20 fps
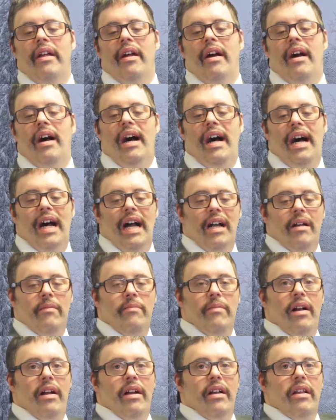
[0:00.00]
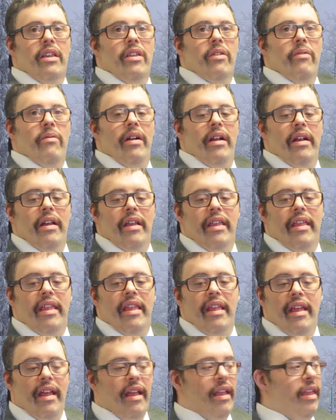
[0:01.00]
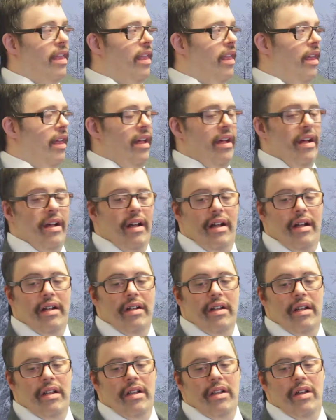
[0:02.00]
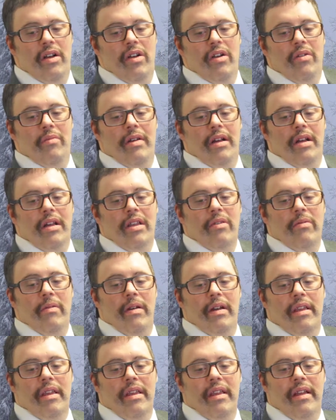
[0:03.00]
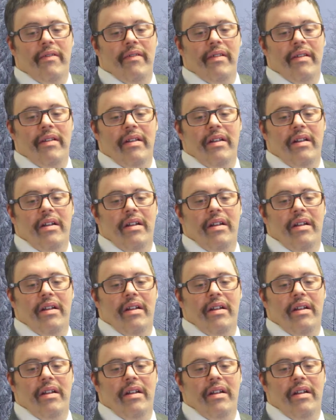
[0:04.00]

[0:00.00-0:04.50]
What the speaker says: High minus 26 and low minus 27.